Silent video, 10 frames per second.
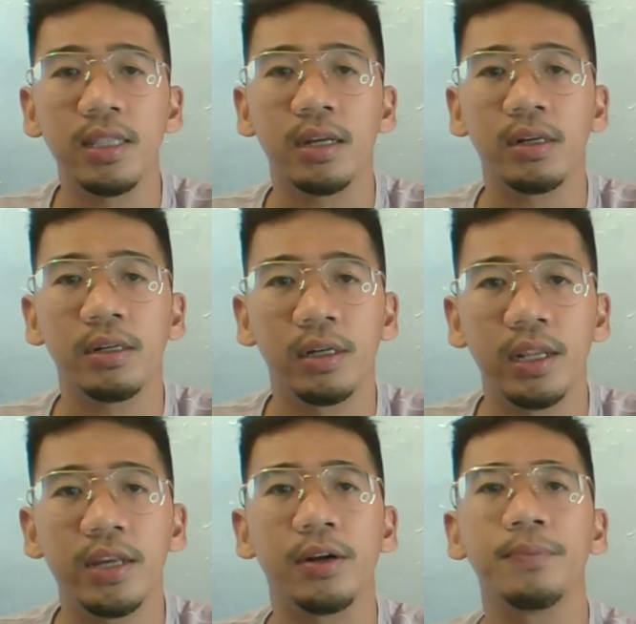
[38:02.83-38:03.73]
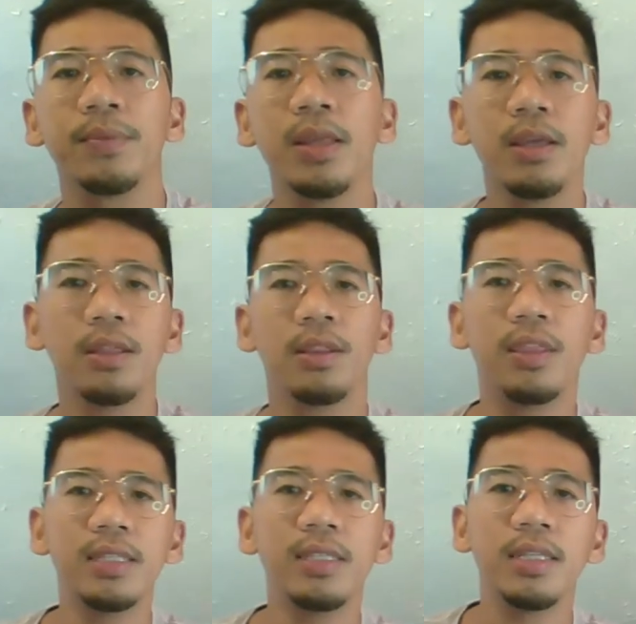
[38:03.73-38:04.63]
discussed earlier.
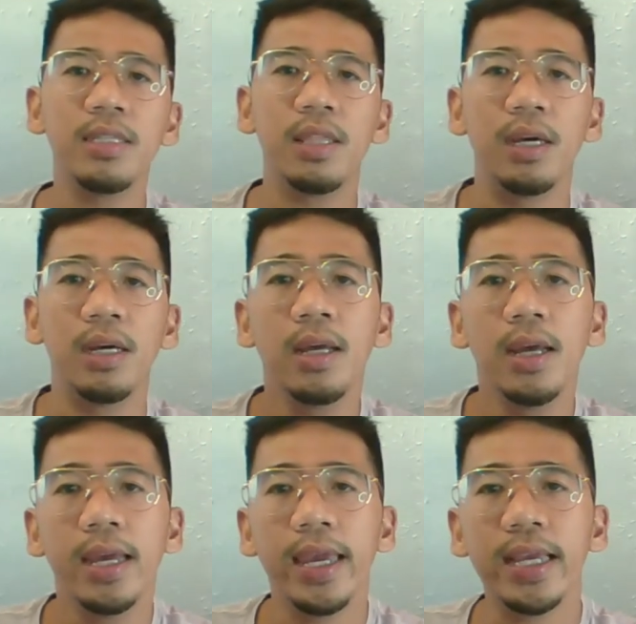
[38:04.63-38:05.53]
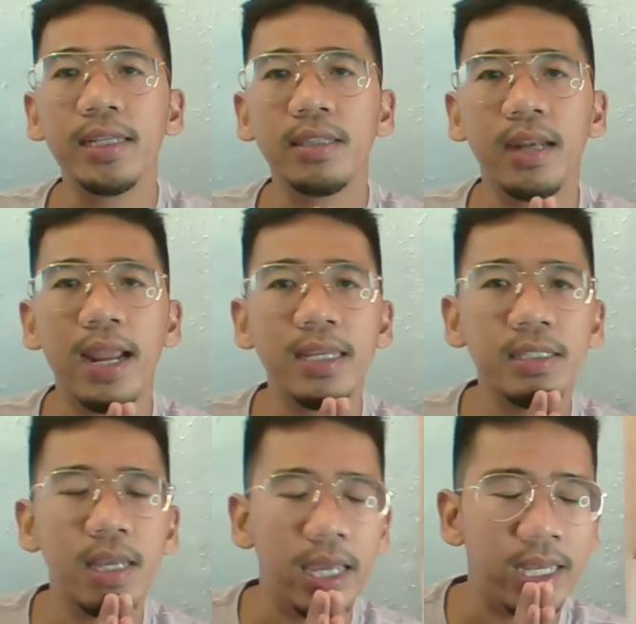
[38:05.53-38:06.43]
This is the
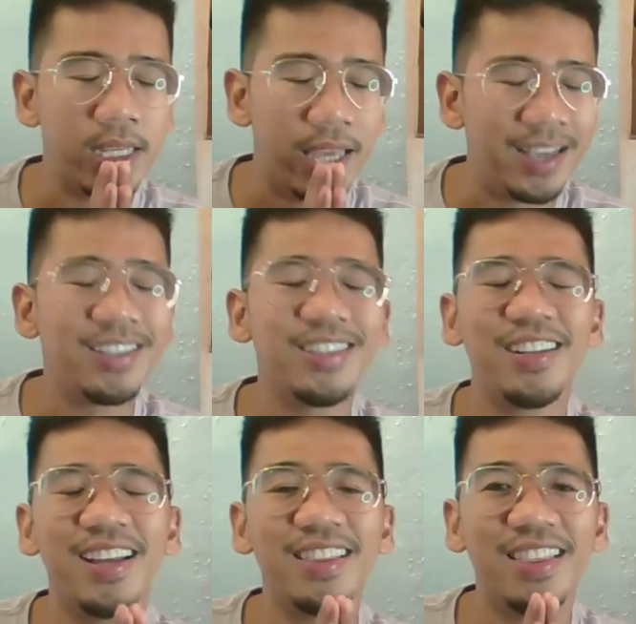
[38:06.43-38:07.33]
extrastriate